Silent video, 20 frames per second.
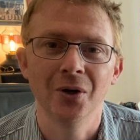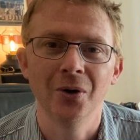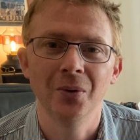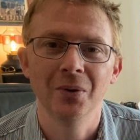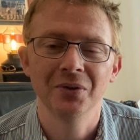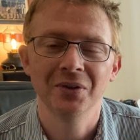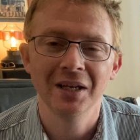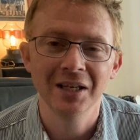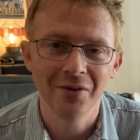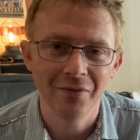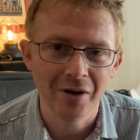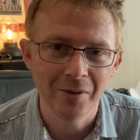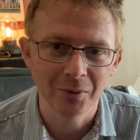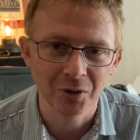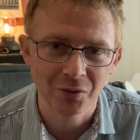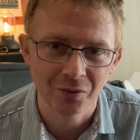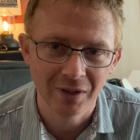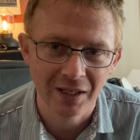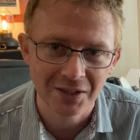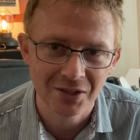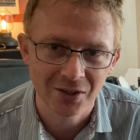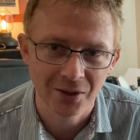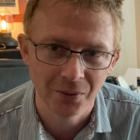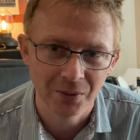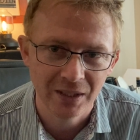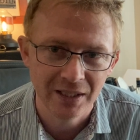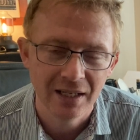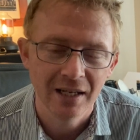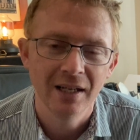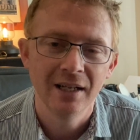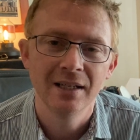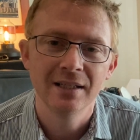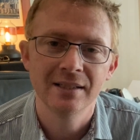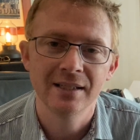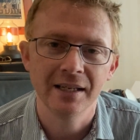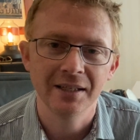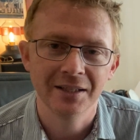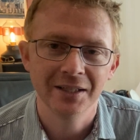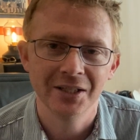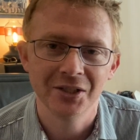So thank you very much for that, Tony.
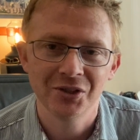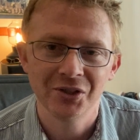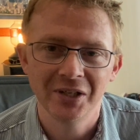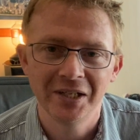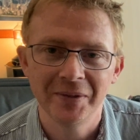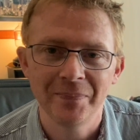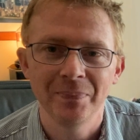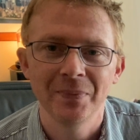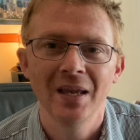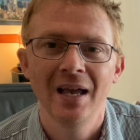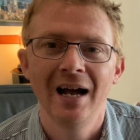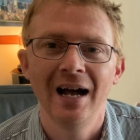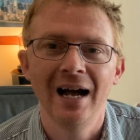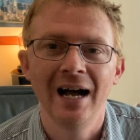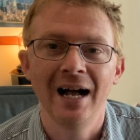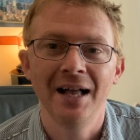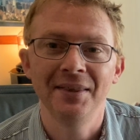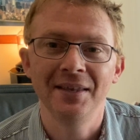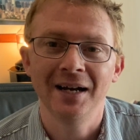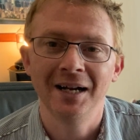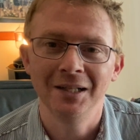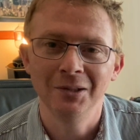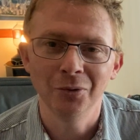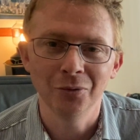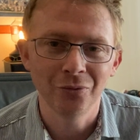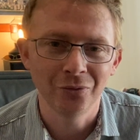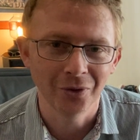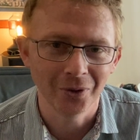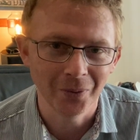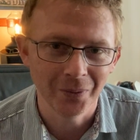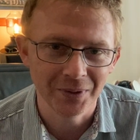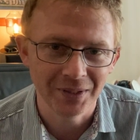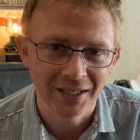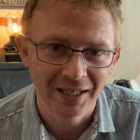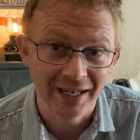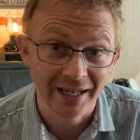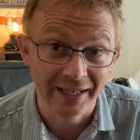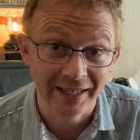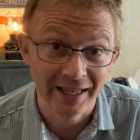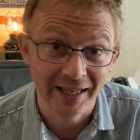Take care, sir, and I look
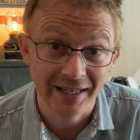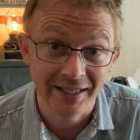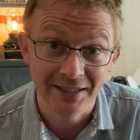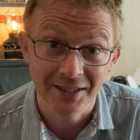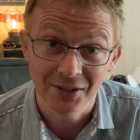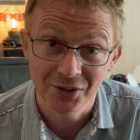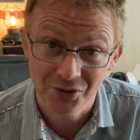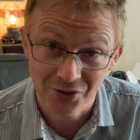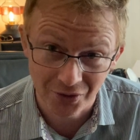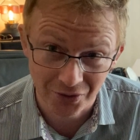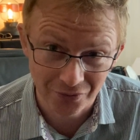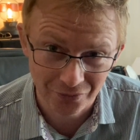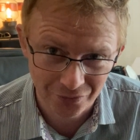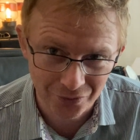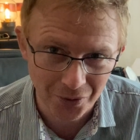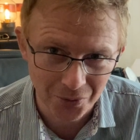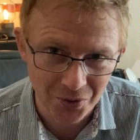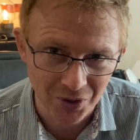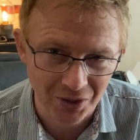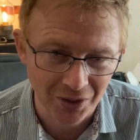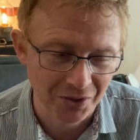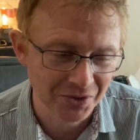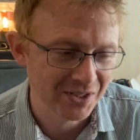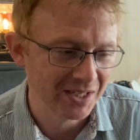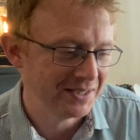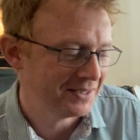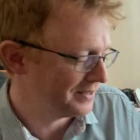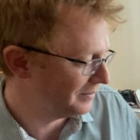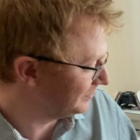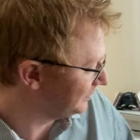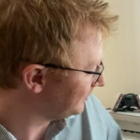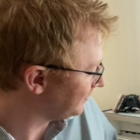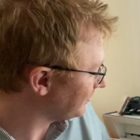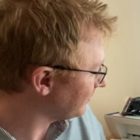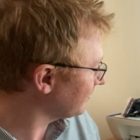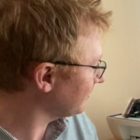forward again to future content.